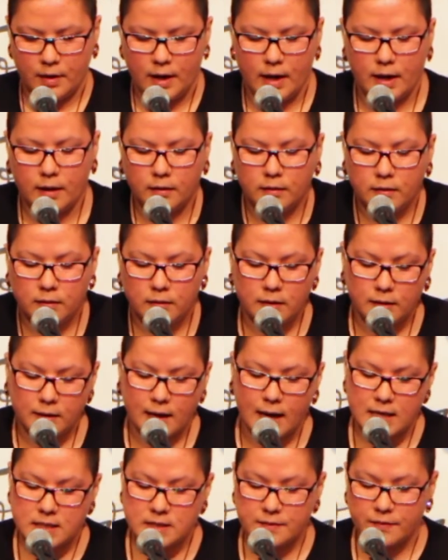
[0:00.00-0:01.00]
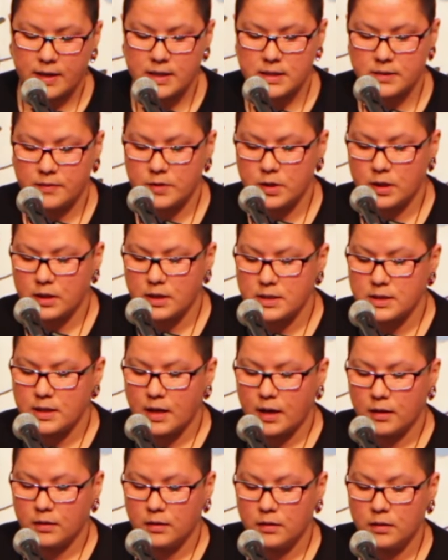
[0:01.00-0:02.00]
And the last phase of
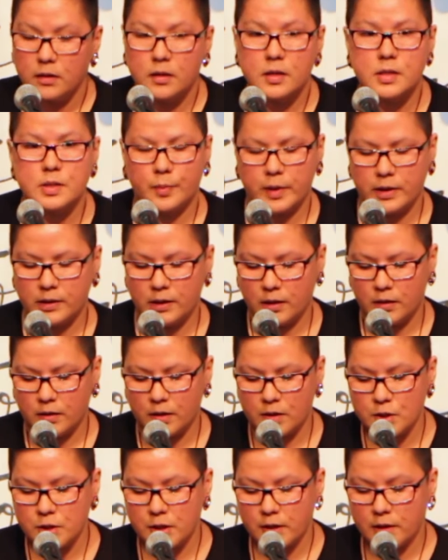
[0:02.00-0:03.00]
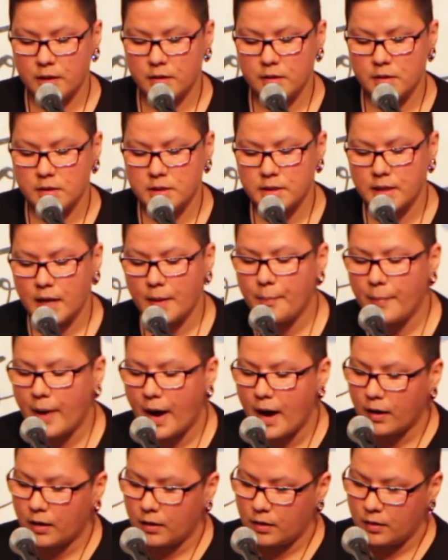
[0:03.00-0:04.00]
genocide is when the initiators step
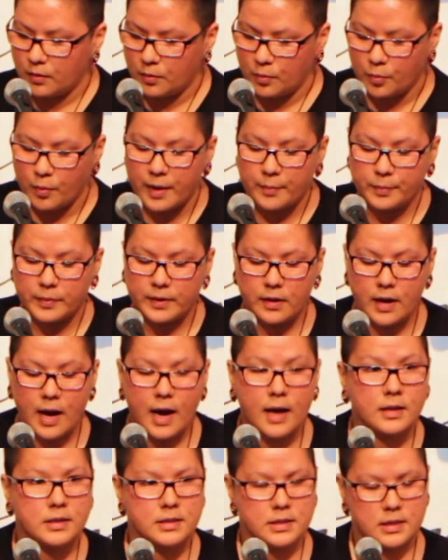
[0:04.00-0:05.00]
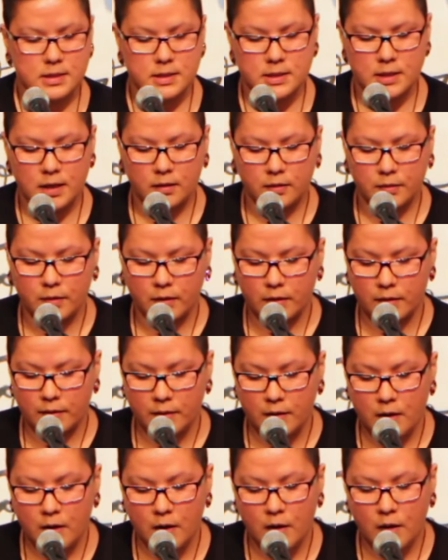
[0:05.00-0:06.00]
back, wipe their hands, and say, Look
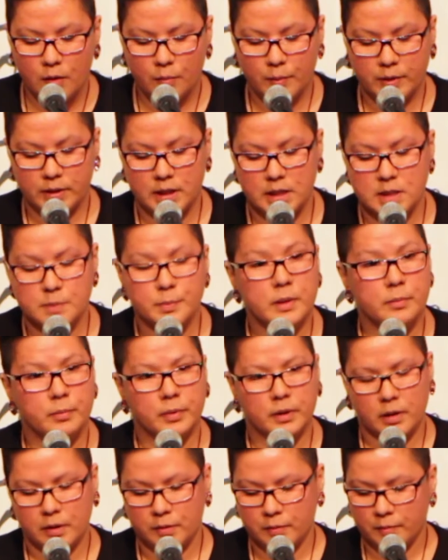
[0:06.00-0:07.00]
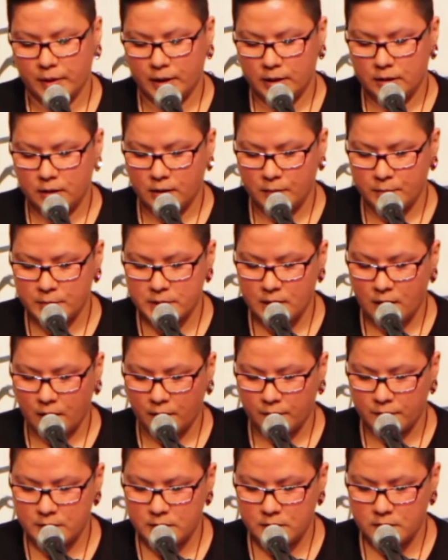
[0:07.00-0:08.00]
what these people are doing to
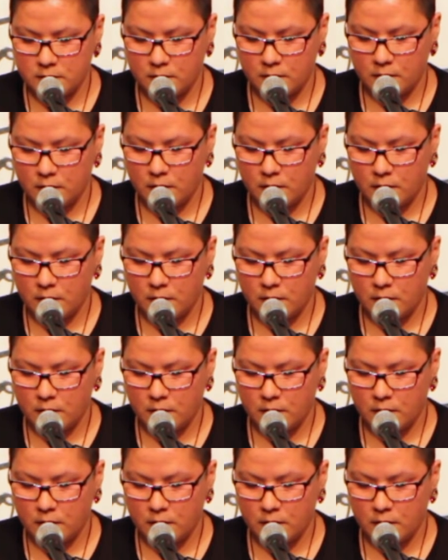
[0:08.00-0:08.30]
themselves.